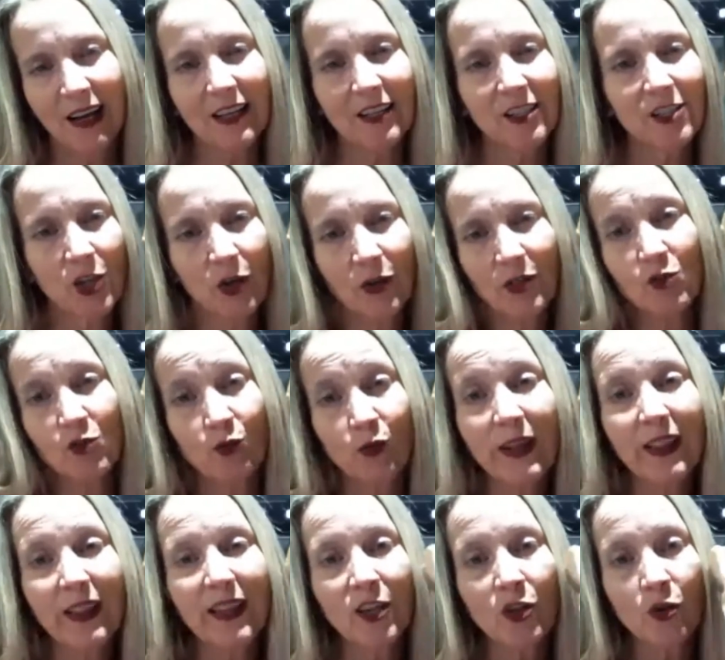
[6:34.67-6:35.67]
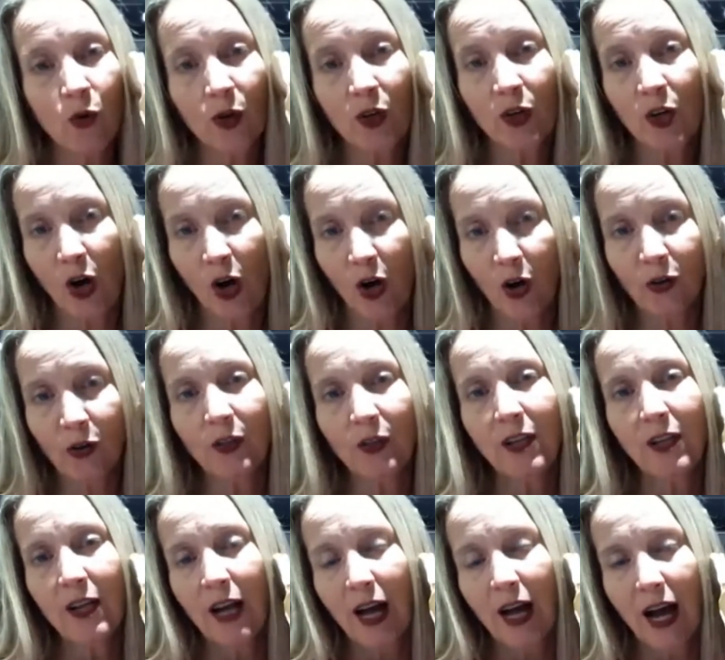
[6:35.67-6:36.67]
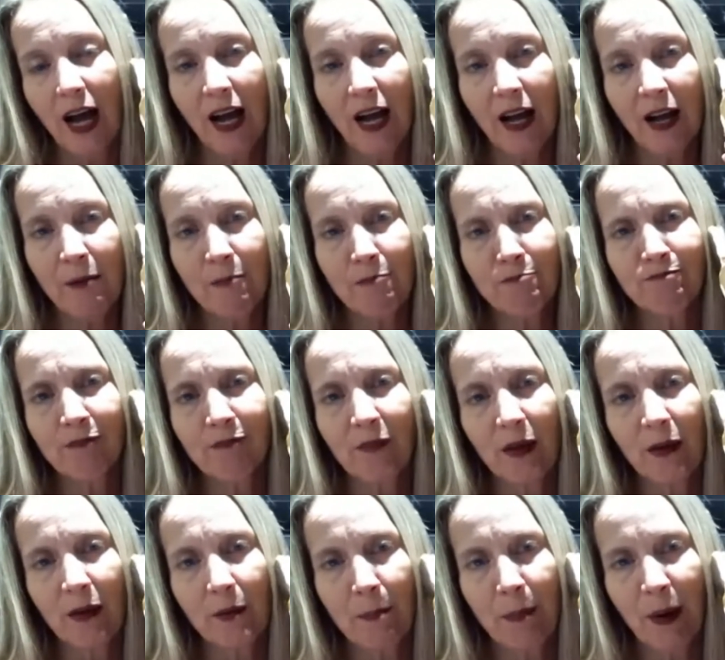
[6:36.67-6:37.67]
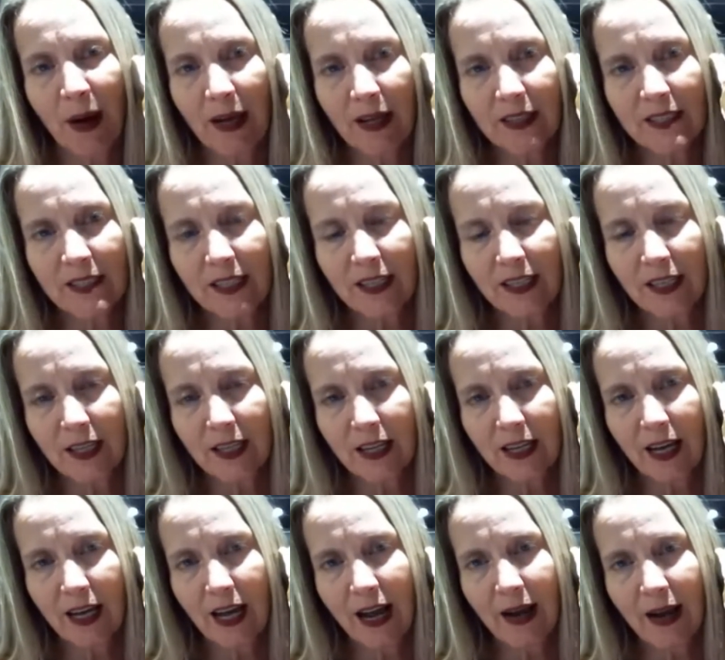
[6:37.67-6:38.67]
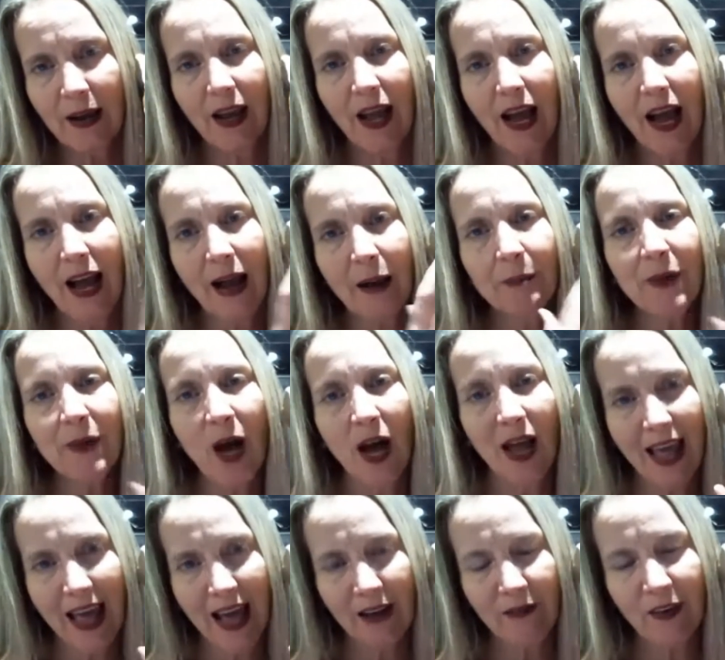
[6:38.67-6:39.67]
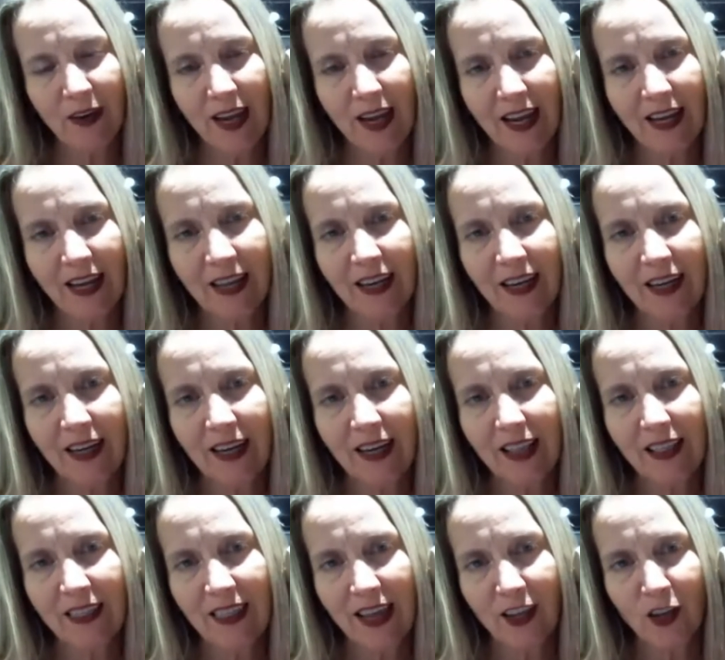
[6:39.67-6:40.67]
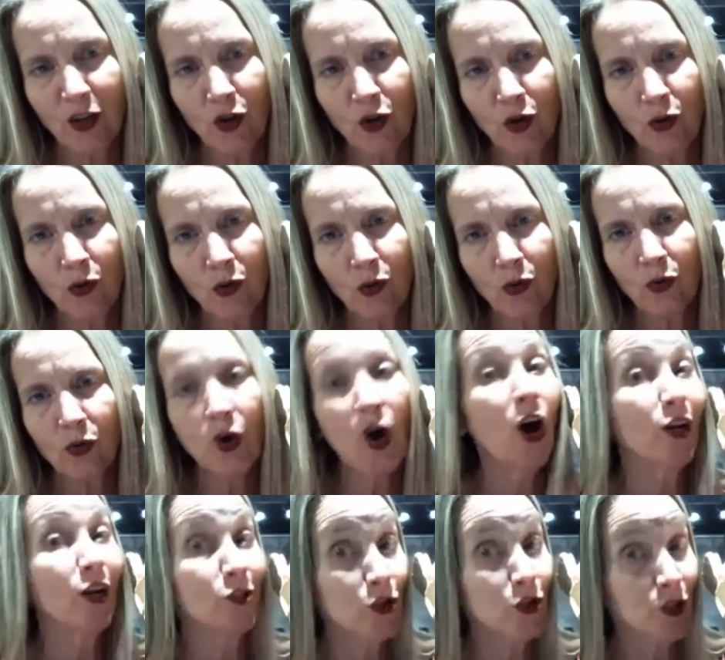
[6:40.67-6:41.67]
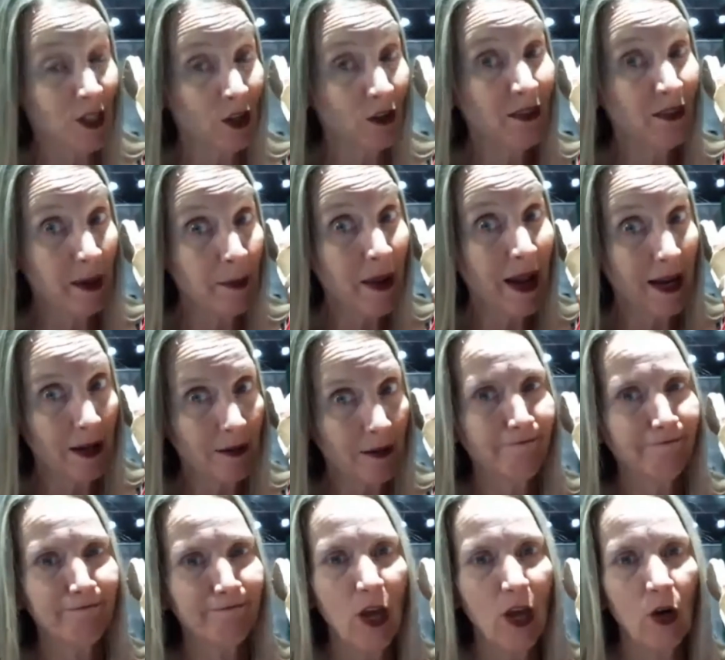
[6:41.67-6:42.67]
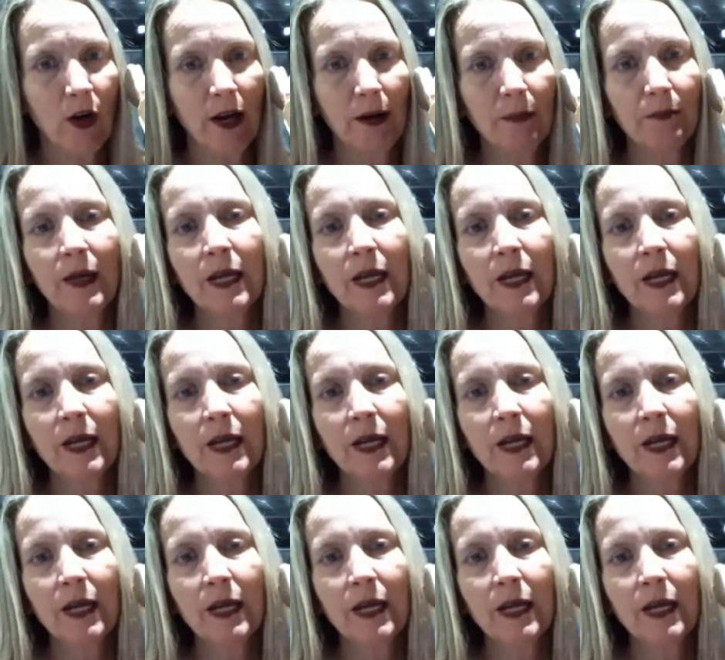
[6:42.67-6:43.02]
So it's really your call. But I'm not advocating that you cause yourself any pain. Okay.